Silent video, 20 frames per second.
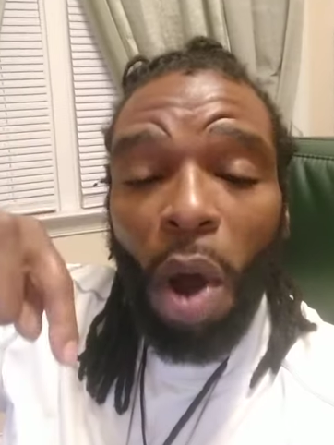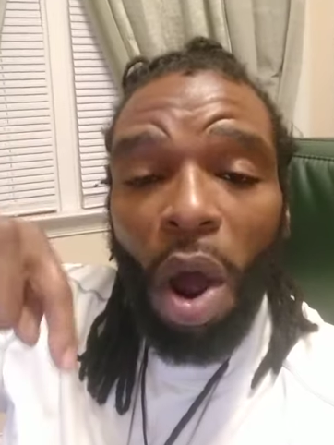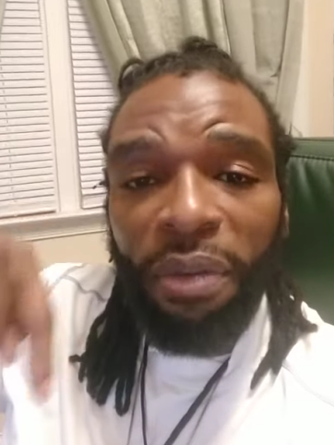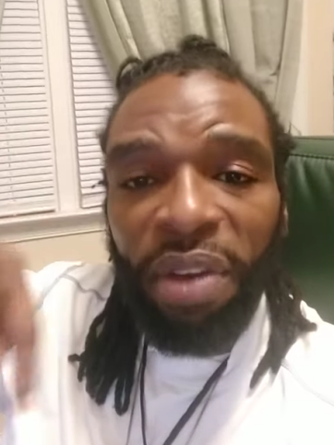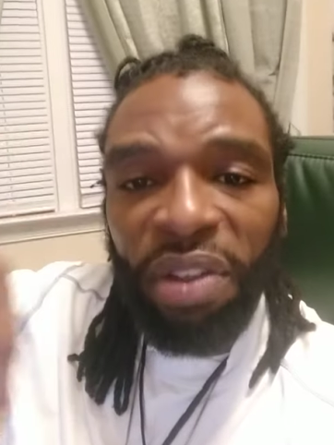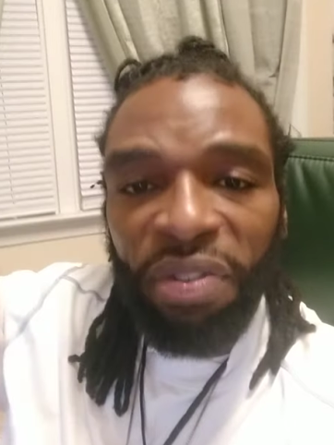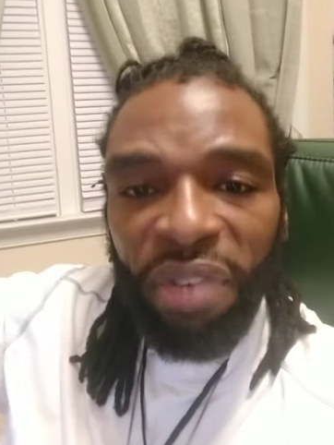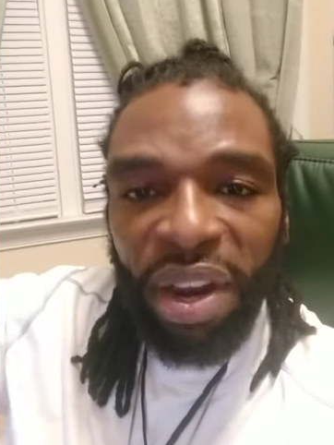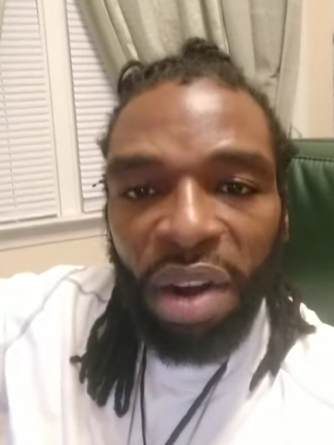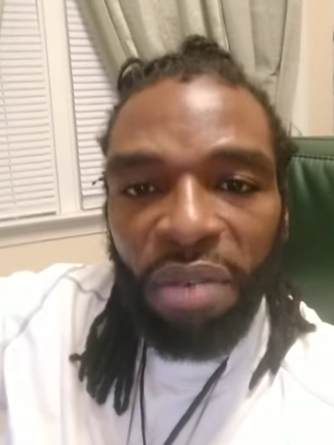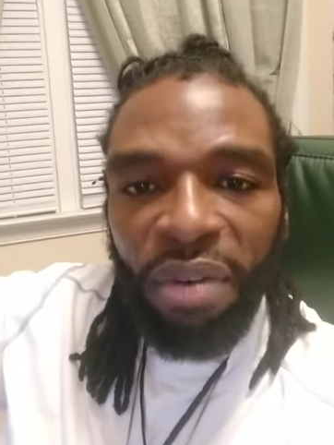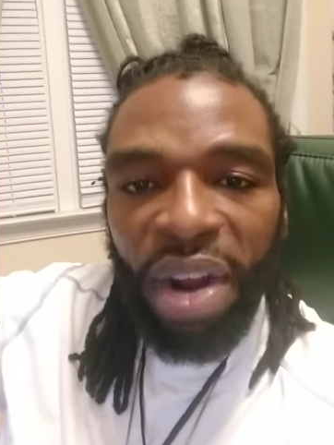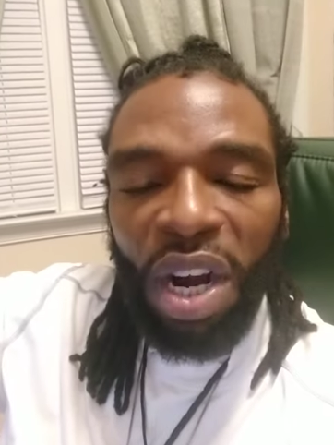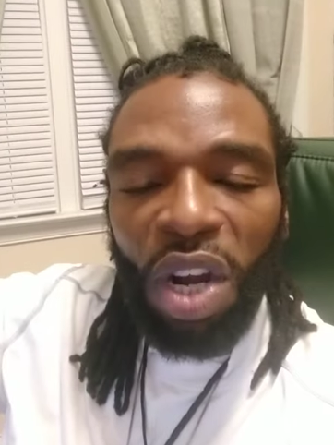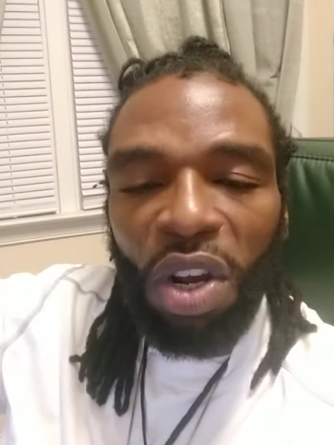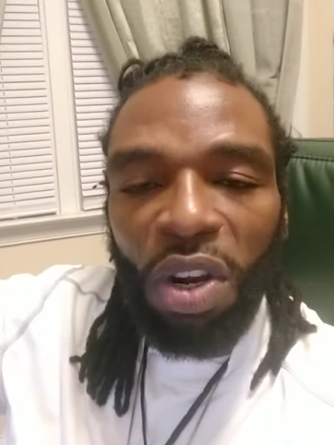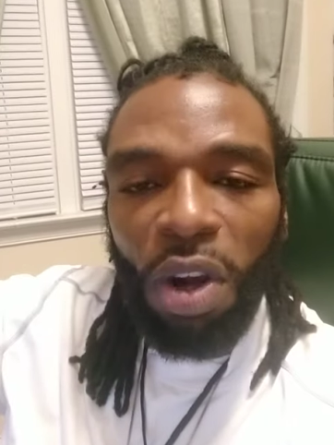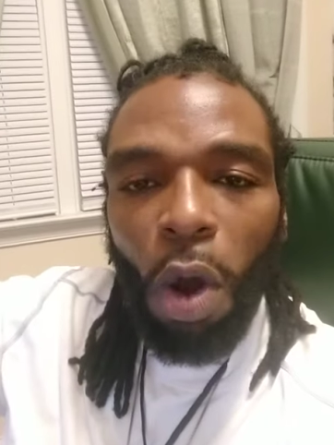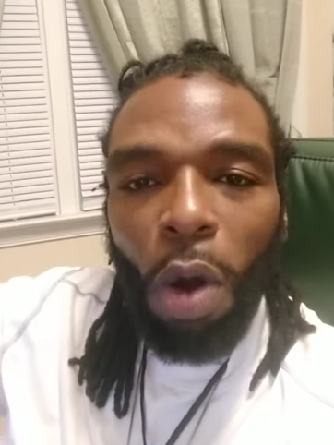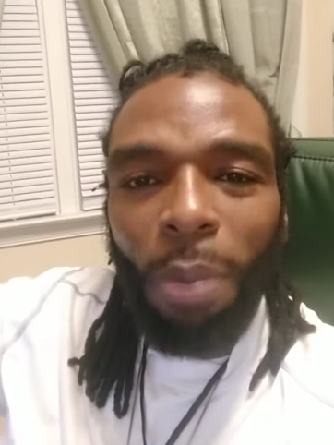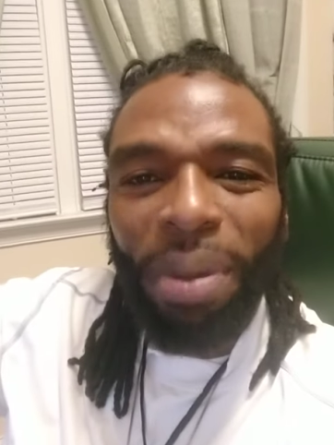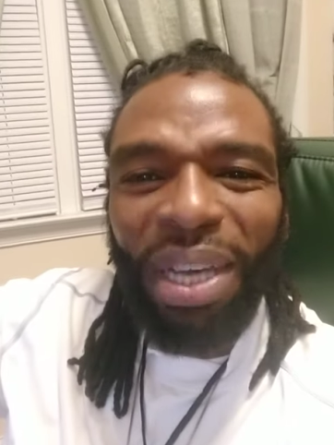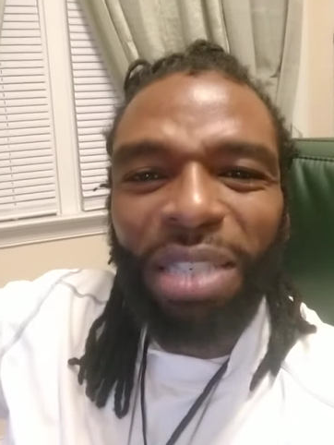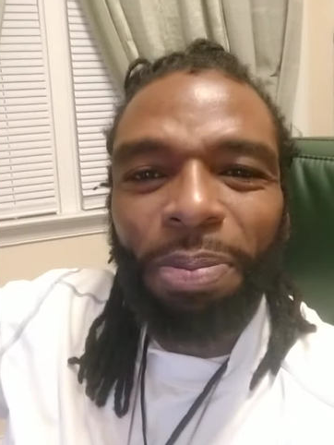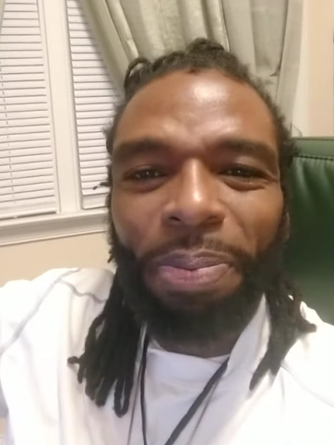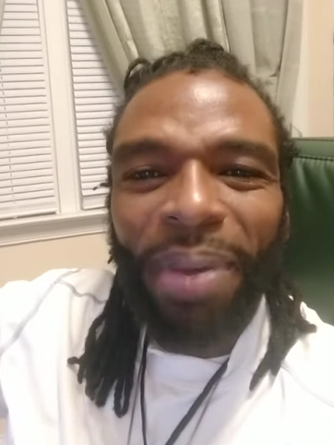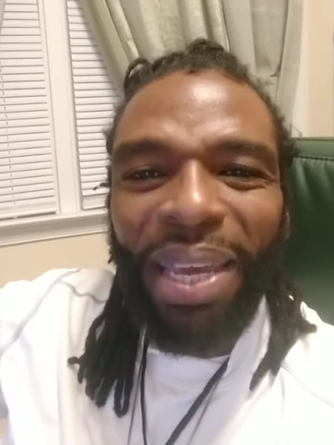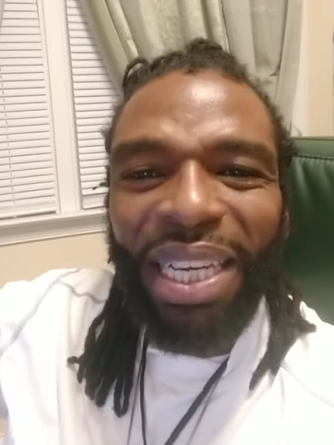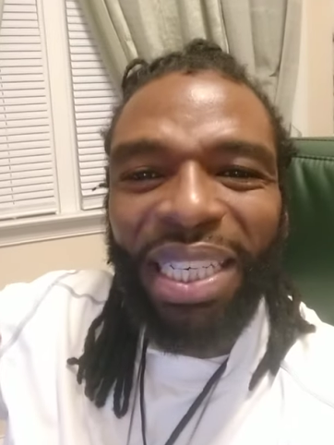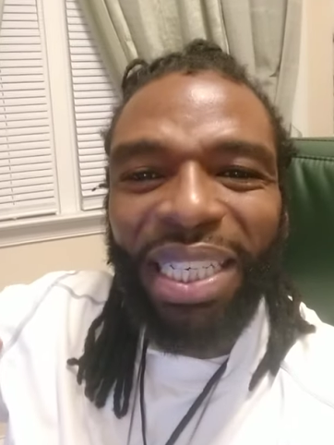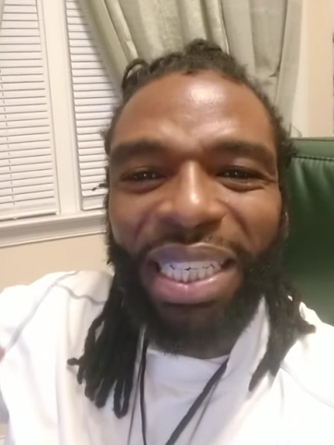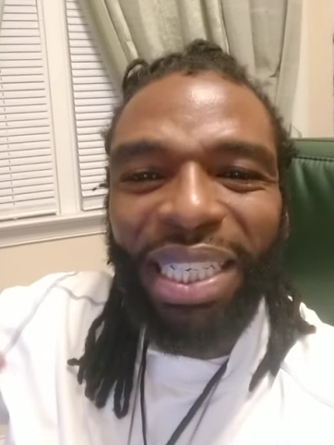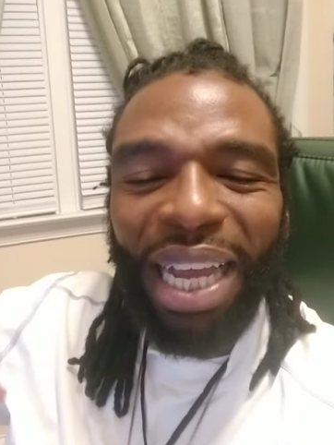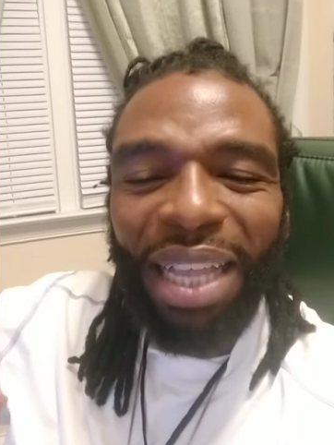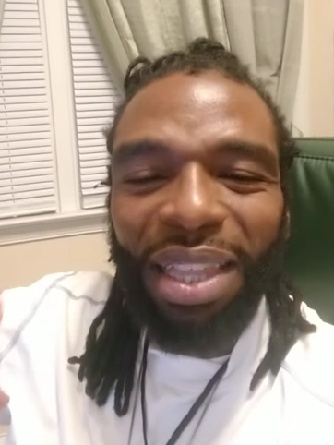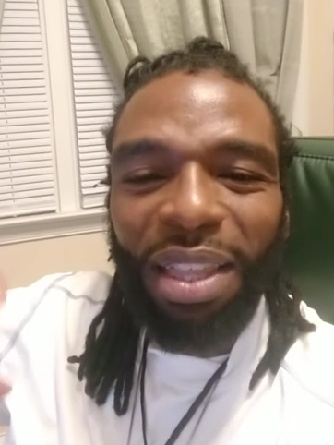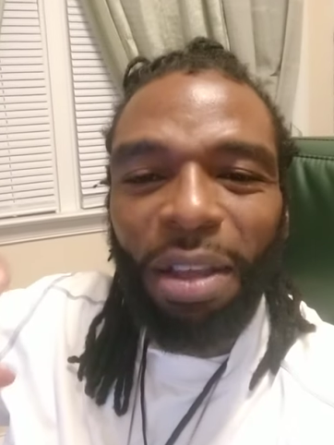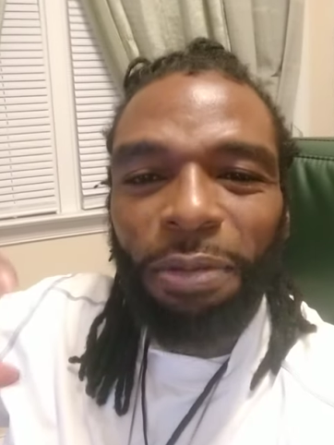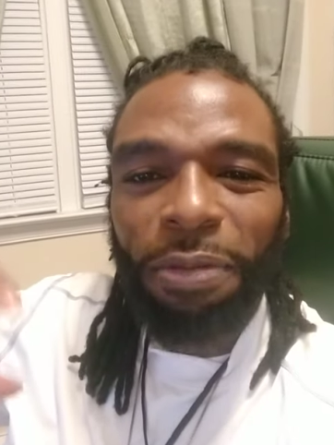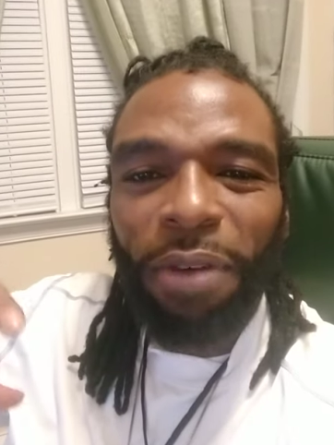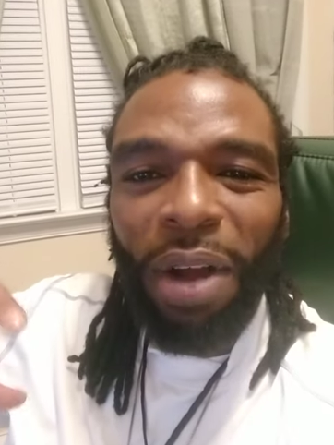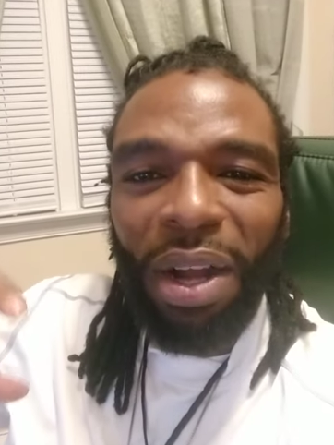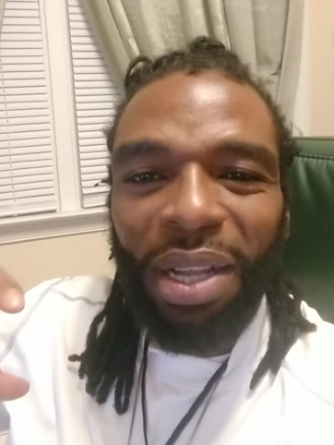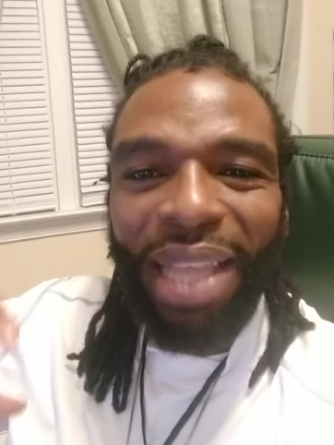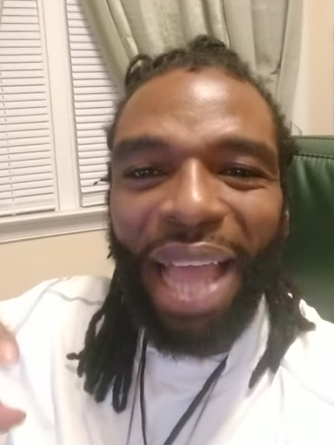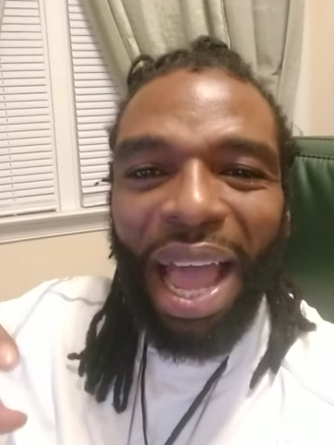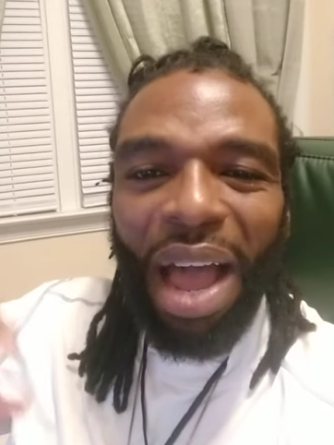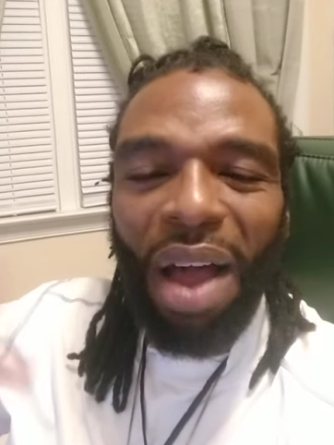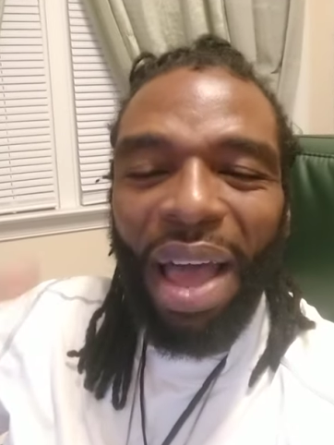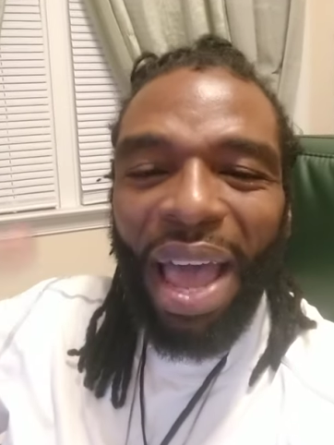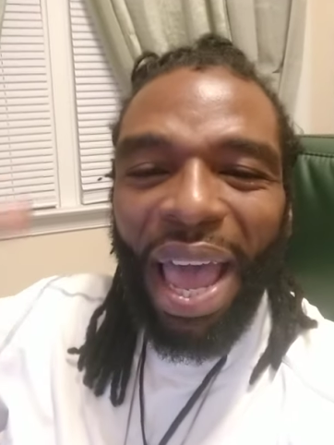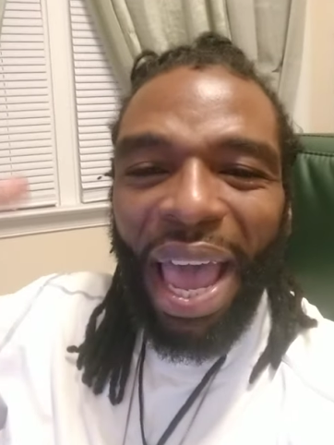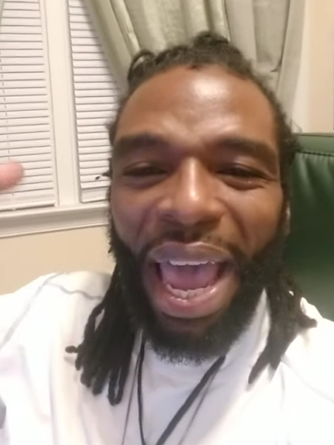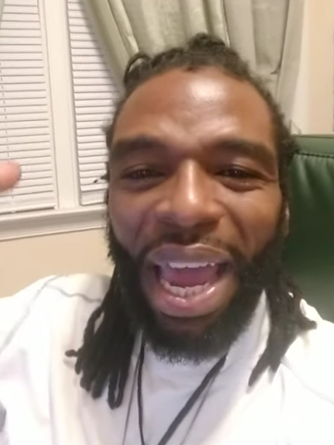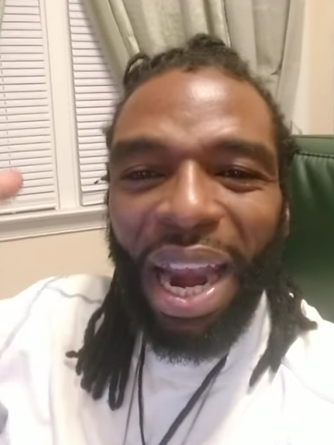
everything around the globe is being shut the fuck down.